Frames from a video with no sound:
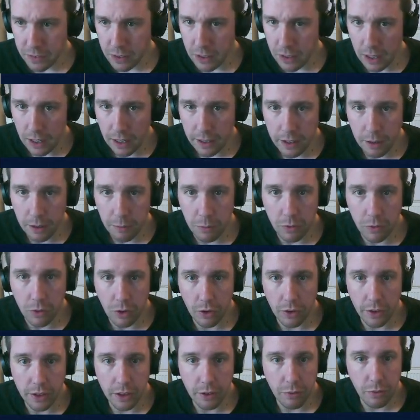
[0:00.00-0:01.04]
And then we've
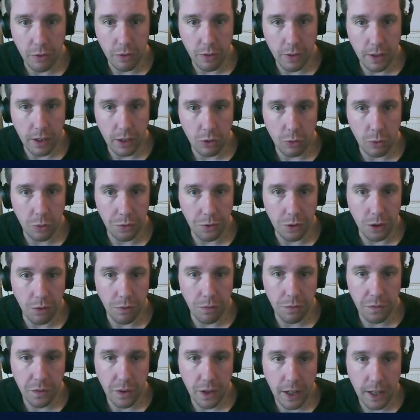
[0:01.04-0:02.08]
got the different things. We've got
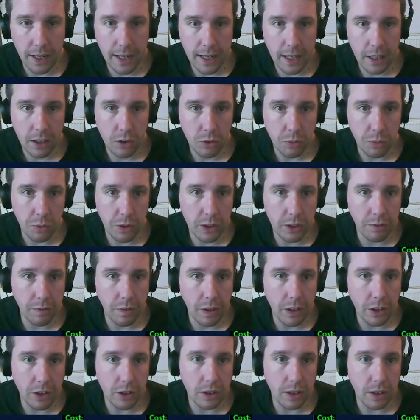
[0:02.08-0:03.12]
finance, which
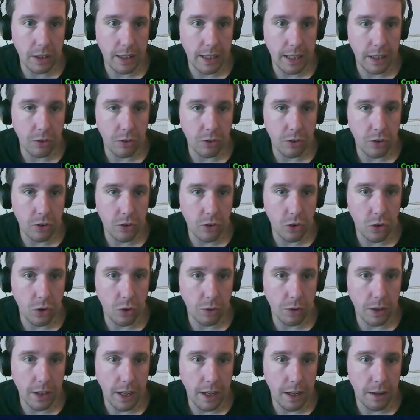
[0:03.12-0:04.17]
eventually allows us
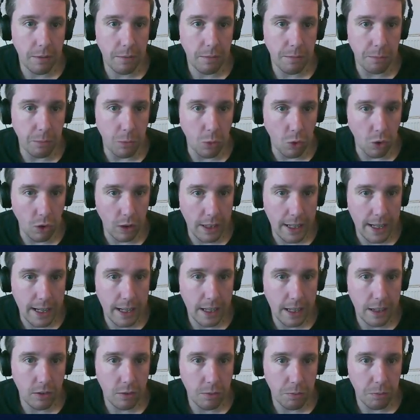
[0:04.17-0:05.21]
to get more
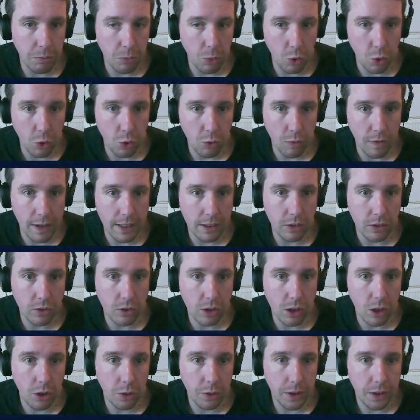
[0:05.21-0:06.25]
land, more grants
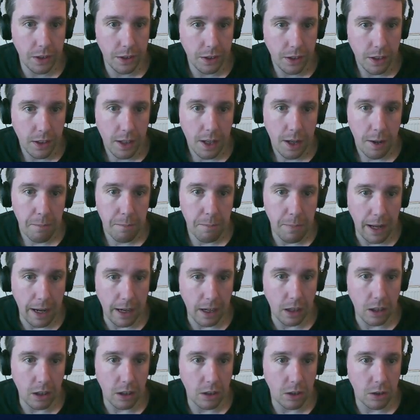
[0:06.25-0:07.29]
going,
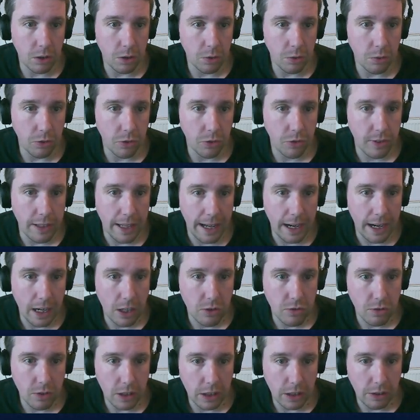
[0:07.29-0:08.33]
bank loans,
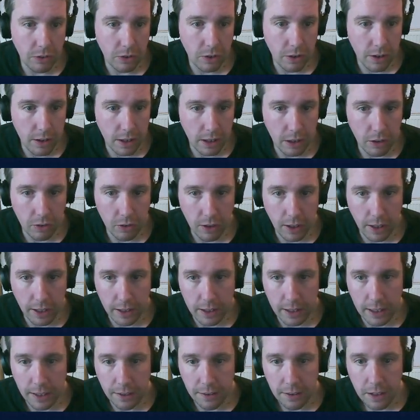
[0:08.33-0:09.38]
tax reliefs and things like
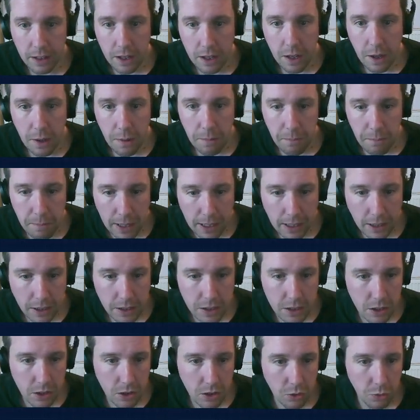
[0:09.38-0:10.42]
that.
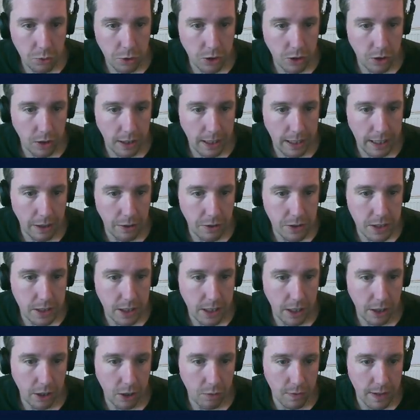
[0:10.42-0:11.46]
Maintenance, which will allow us to
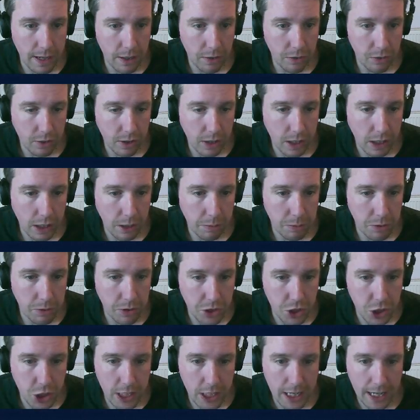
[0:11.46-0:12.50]
get
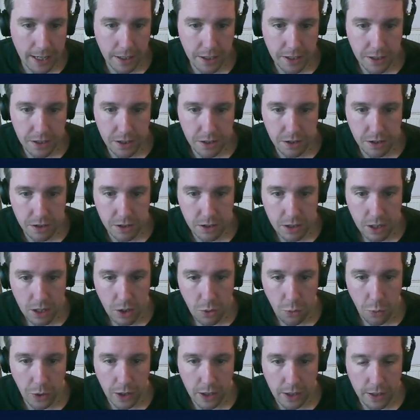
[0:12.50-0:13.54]
groundskeepers, janitors.
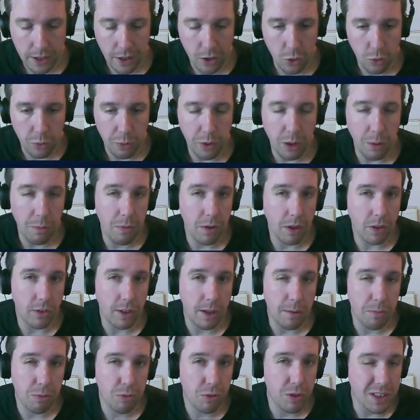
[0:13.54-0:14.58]
We can then open up things
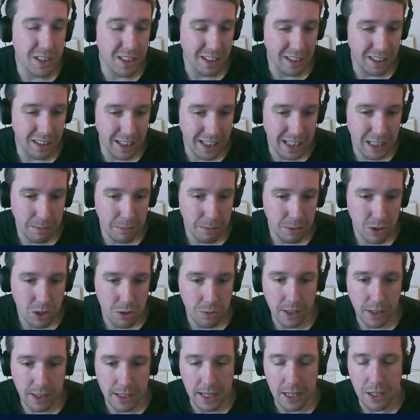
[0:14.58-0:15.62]
like prison labour,
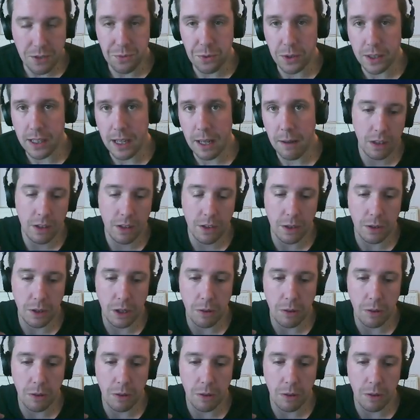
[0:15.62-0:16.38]
so we can actually get the